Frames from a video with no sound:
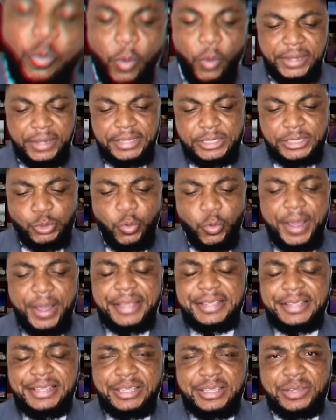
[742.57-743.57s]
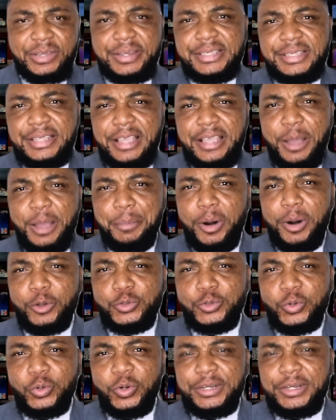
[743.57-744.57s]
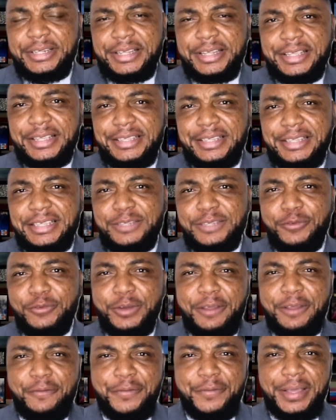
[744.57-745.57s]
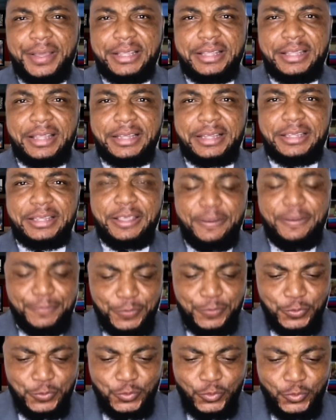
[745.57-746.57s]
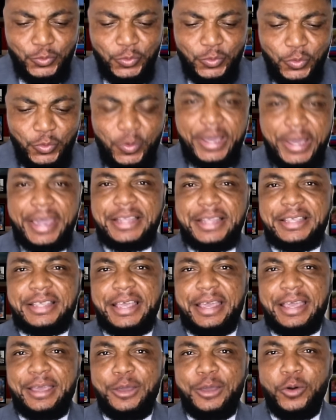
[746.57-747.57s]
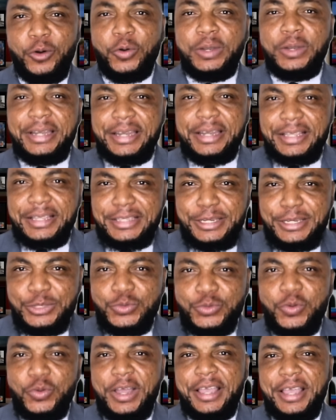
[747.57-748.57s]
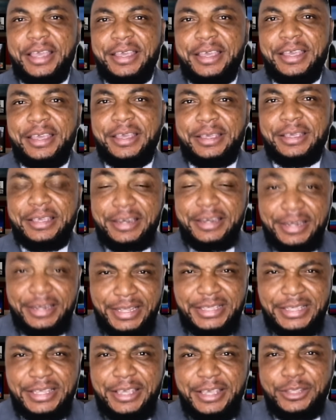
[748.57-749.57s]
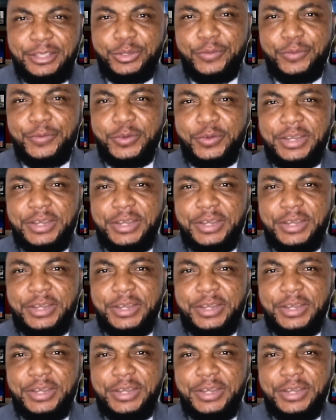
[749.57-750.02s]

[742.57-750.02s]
What is quite interesting about all this is for the fact that if you look at her or listening to her in this interview